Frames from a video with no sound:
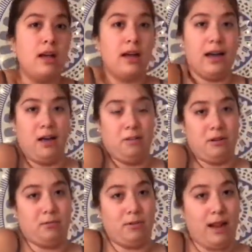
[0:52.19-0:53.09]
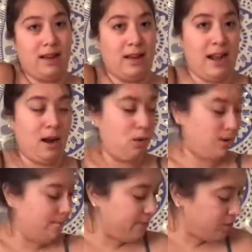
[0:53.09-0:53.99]
And right now
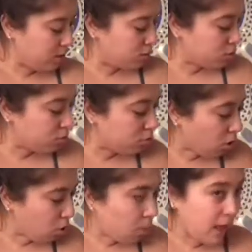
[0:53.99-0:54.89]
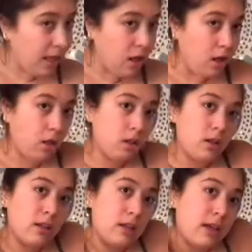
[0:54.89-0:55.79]
it fits you so well.
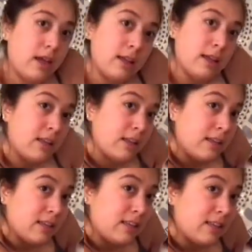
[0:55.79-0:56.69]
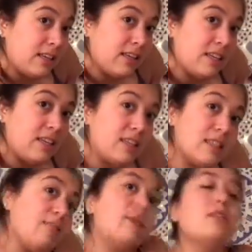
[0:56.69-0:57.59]
Yeah. He
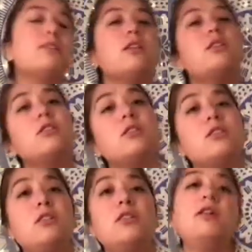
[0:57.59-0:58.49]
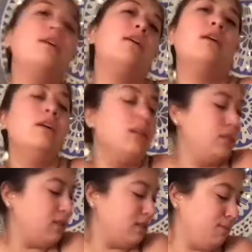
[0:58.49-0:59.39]
is being such a little
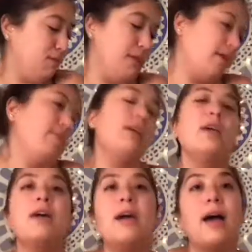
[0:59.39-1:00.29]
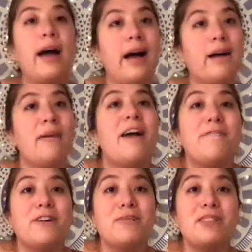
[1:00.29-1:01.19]
sleepy baby. I
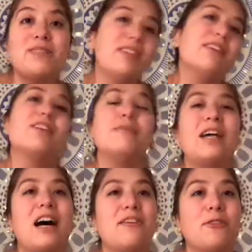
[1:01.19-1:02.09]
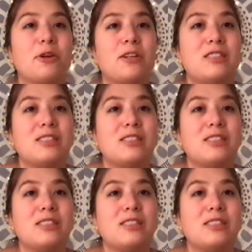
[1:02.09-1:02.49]
filmed this video a little bit out of order.